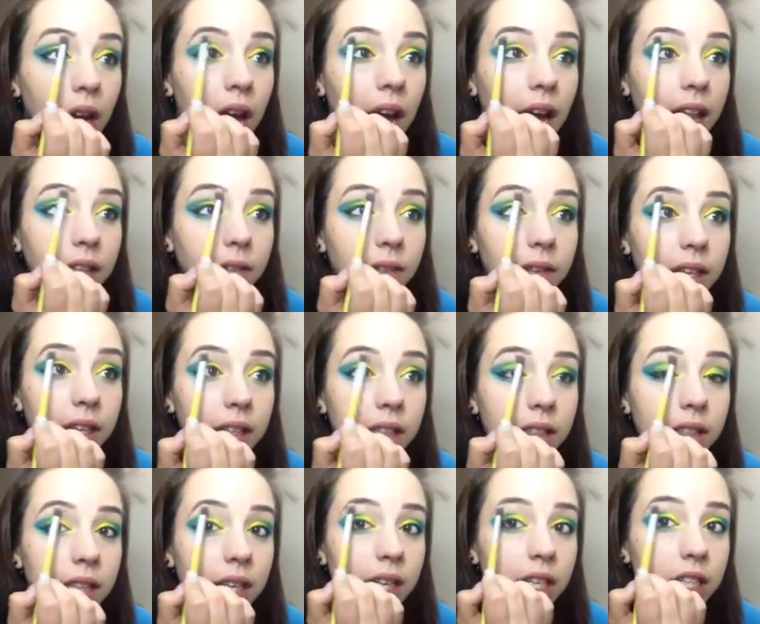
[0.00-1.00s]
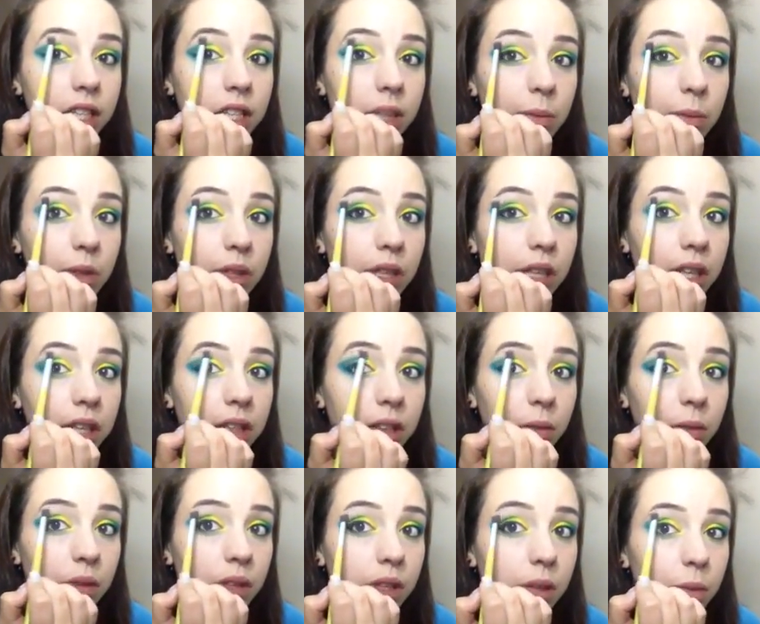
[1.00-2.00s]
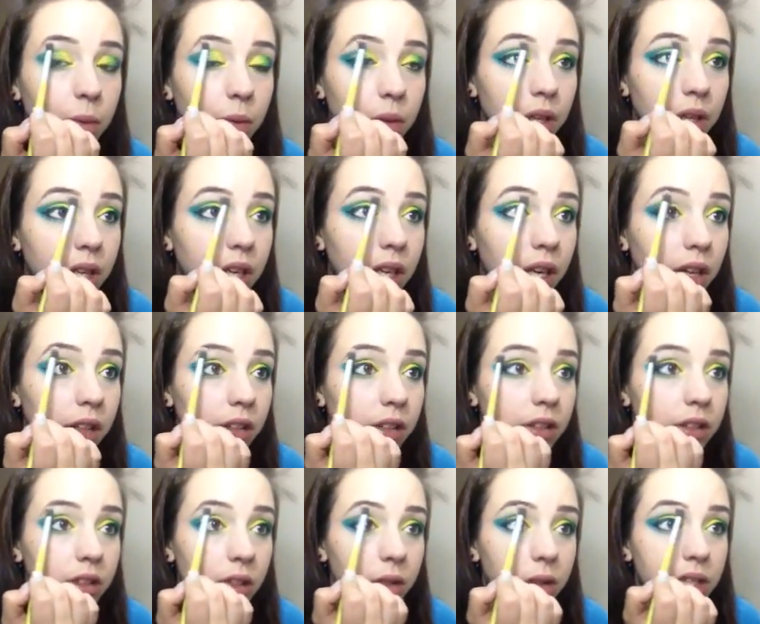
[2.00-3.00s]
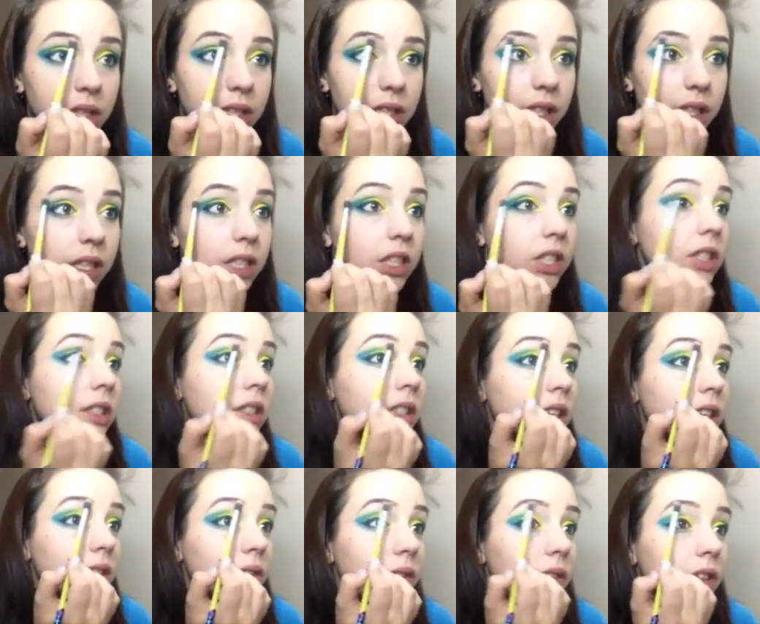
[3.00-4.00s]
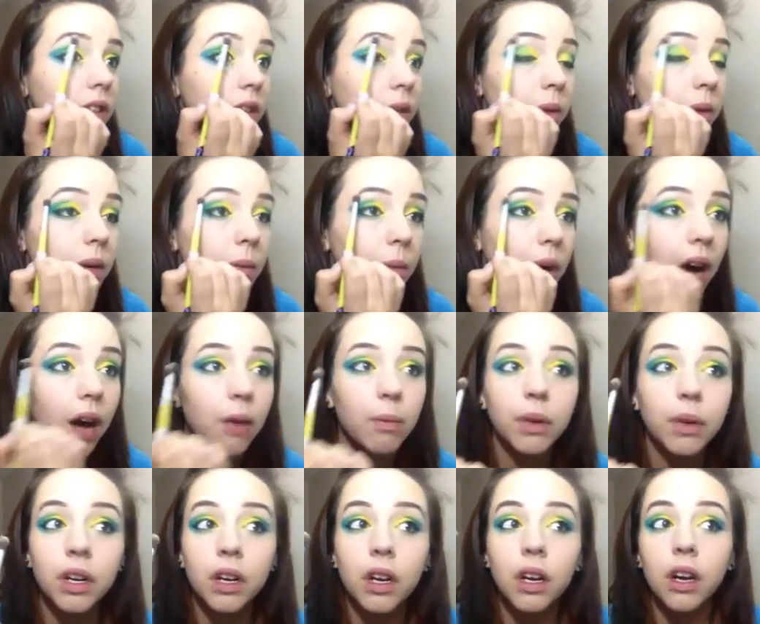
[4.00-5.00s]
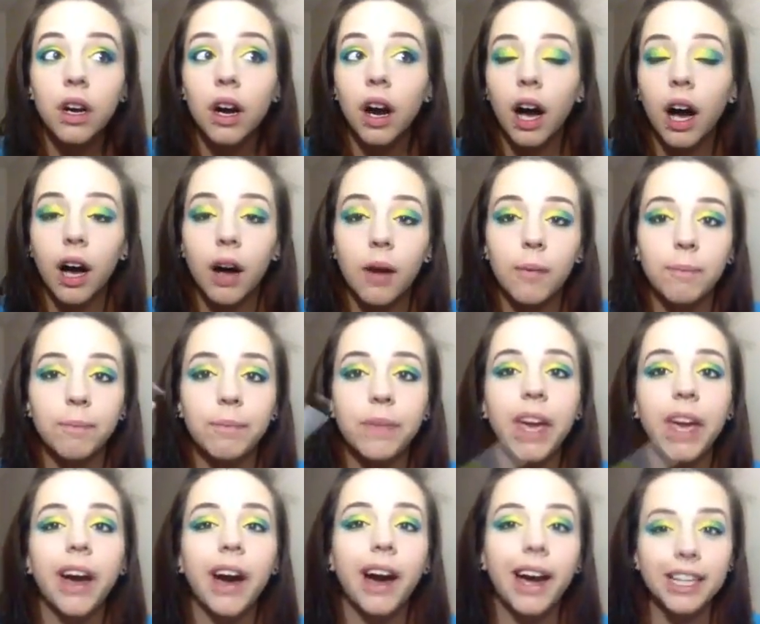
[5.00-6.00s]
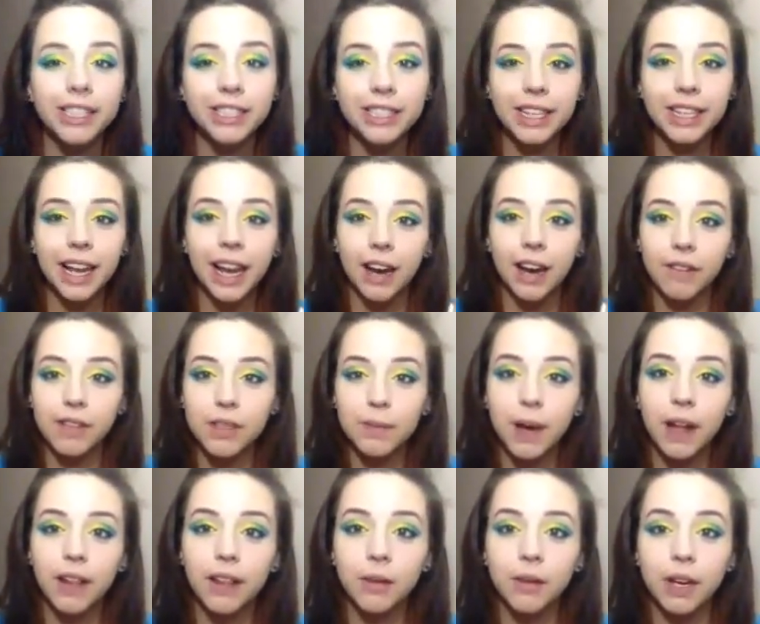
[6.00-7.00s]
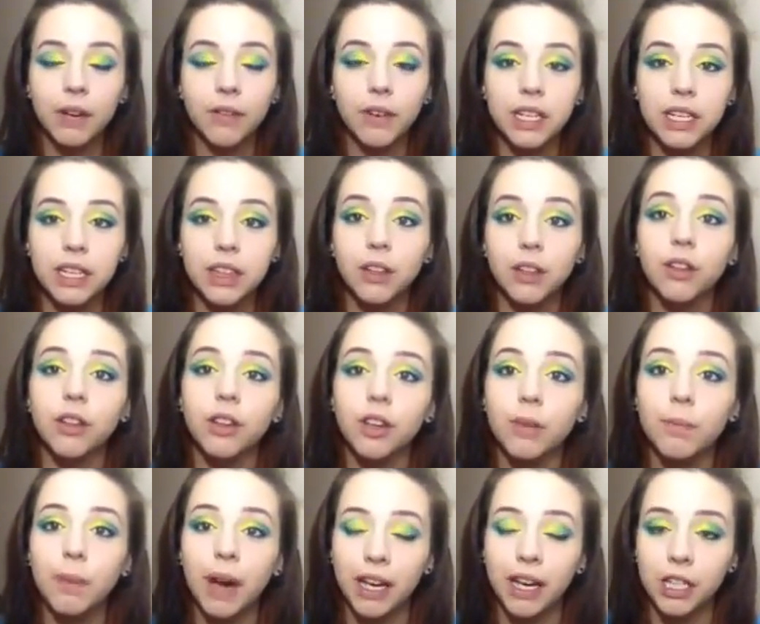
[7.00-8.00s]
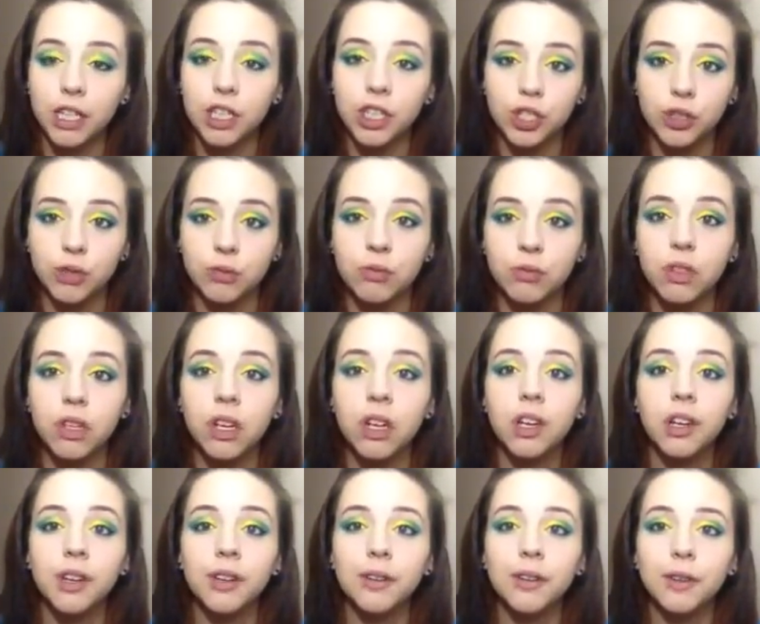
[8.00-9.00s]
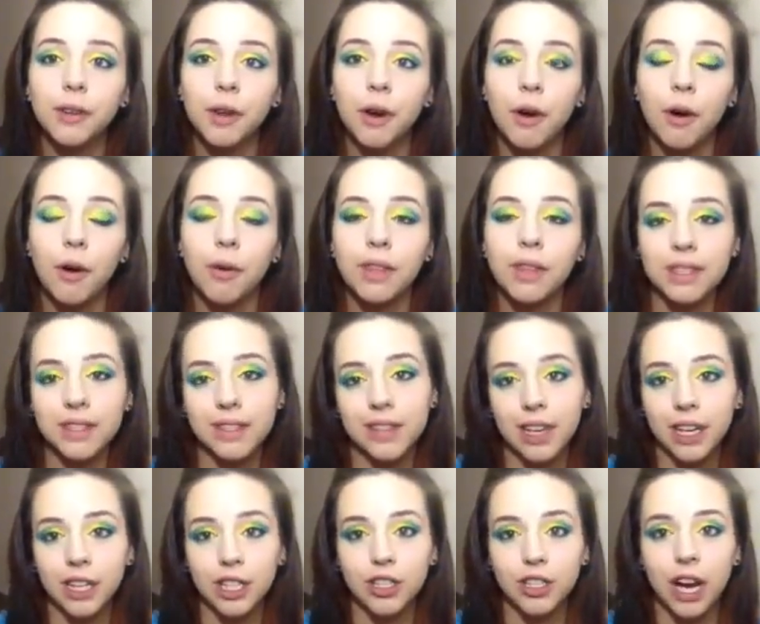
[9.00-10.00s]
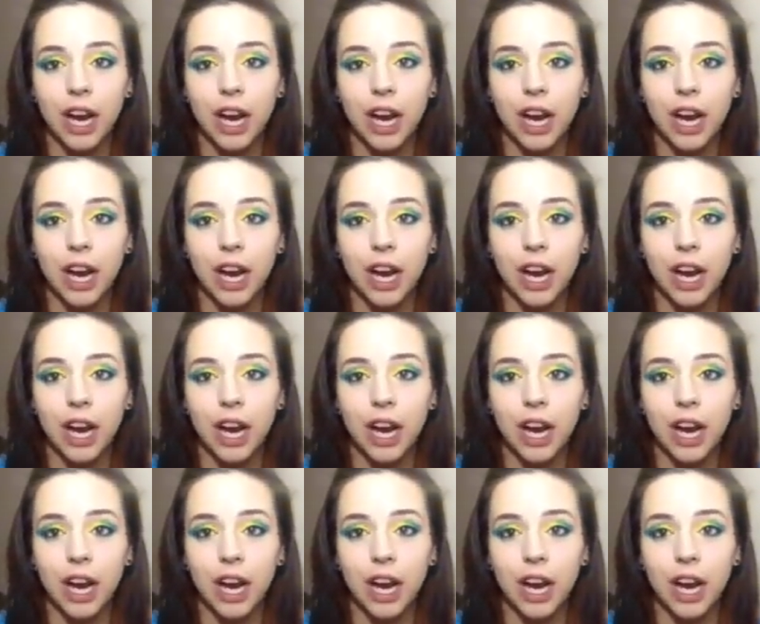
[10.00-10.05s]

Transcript: And the Venus is kind of shimmery. It's a really pretty color, so it's going to just give a little bit of pop. I actually didn't have this palette whenever I did the look back in June, so this is an extra